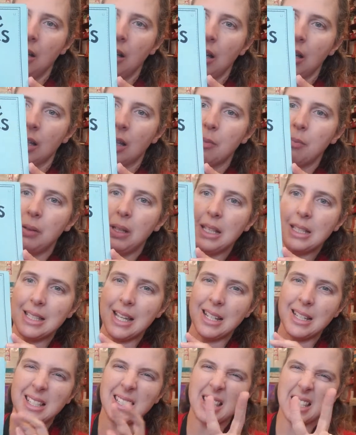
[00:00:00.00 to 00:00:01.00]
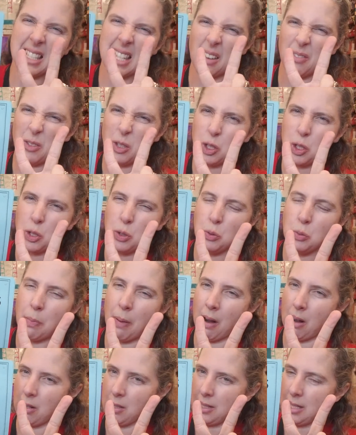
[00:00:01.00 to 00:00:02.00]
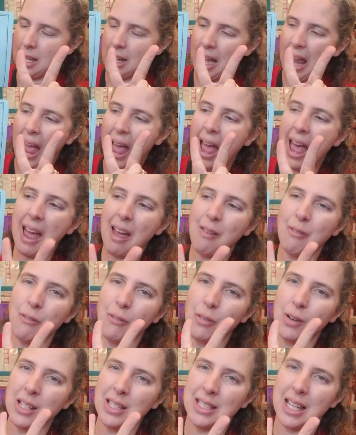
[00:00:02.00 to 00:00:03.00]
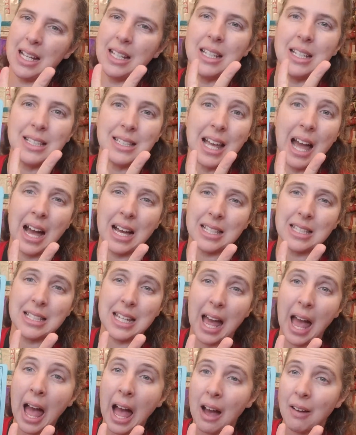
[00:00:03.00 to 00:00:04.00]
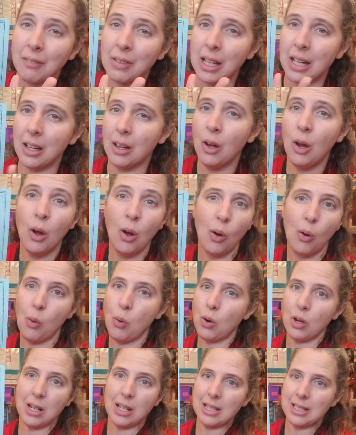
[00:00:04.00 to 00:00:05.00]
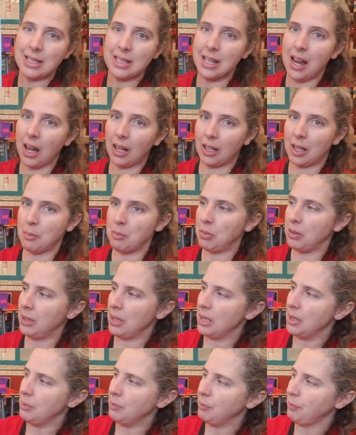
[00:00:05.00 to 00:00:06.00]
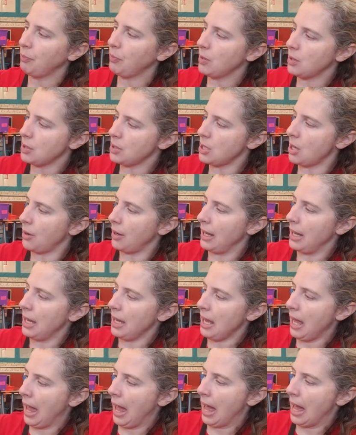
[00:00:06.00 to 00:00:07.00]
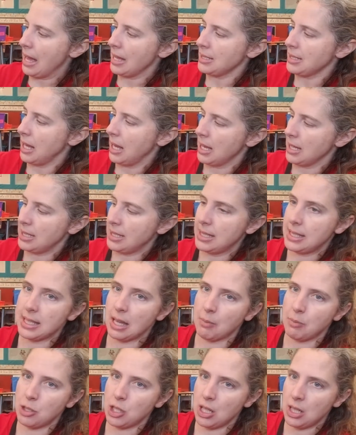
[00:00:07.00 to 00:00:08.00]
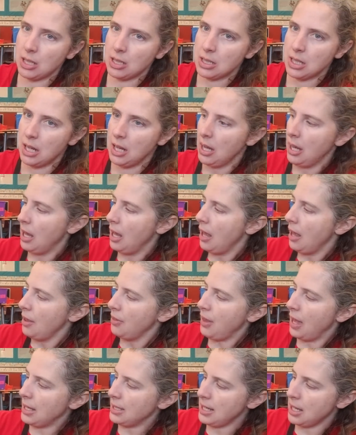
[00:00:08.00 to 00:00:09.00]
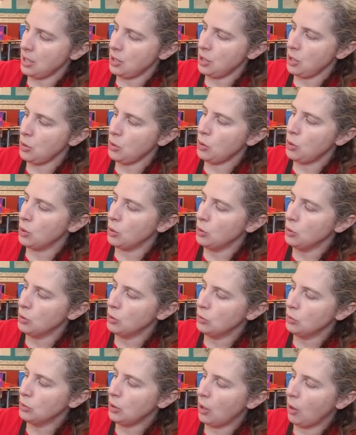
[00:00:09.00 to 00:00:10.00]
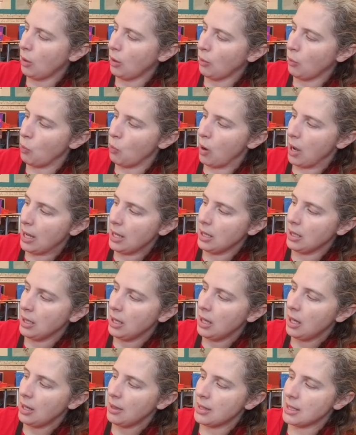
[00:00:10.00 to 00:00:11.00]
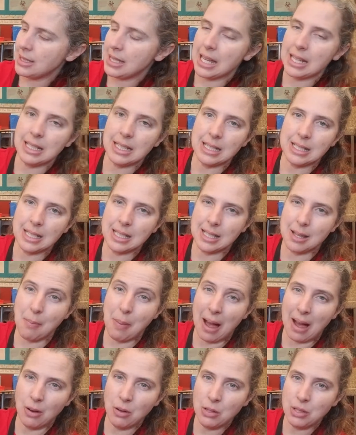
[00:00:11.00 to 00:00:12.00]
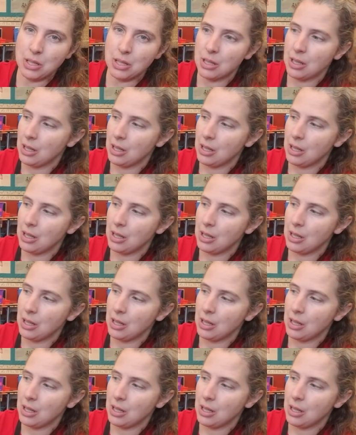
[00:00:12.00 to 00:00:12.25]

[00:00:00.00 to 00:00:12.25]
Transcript: Complete sentences have two parts, and every sentence has to have it, or it's not complete. So it has a subject that tells you who or what the sentence is about,